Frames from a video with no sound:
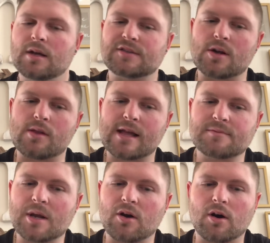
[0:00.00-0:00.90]
So
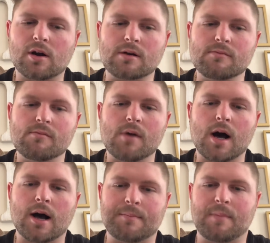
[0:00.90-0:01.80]
that's my heart.
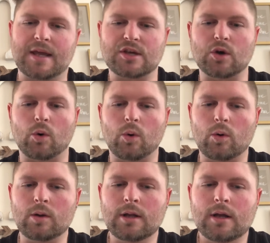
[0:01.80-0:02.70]
My
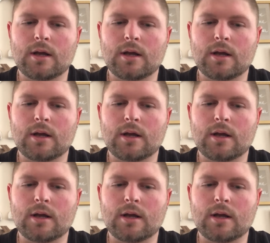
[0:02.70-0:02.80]
goal